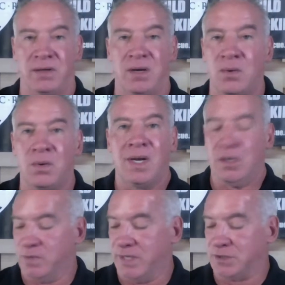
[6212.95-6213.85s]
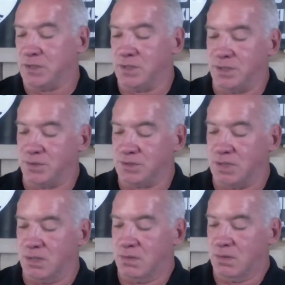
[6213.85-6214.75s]
no reason to do
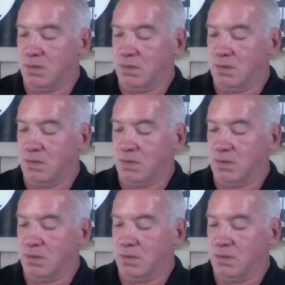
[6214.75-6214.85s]
so?